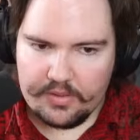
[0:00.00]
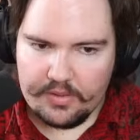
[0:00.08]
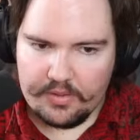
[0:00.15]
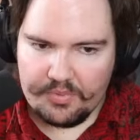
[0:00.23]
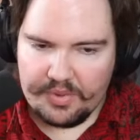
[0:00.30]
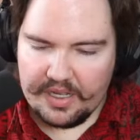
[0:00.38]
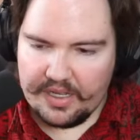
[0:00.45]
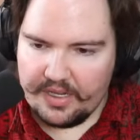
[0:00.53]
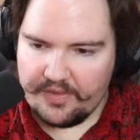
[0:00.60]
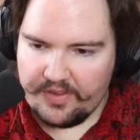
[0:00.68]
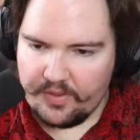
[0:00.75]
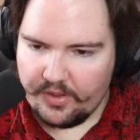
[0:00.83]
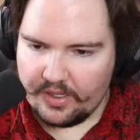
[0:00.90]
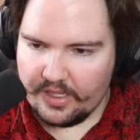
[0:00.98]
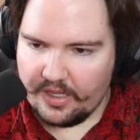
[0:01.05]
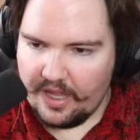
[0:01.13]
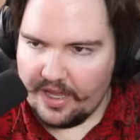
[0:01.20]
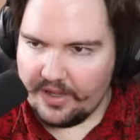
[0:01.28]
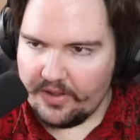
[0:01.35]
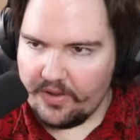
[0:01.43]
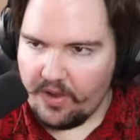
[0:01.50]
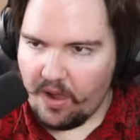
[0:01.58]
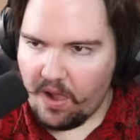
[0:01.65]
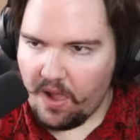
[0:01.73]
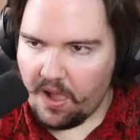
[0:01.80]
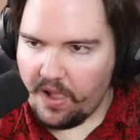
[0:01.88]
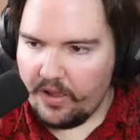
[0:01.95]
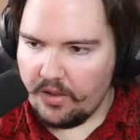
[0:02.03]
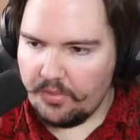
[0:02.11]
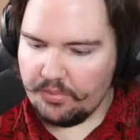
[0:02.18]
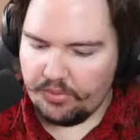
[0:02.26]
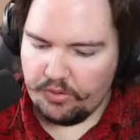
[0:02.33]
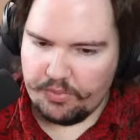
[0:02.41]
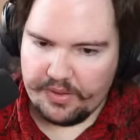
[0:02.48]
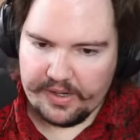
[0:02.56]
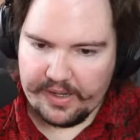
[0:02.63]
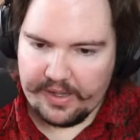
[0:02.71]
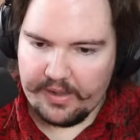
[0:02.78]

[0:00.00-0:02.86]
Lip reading: but if you look at like blueberry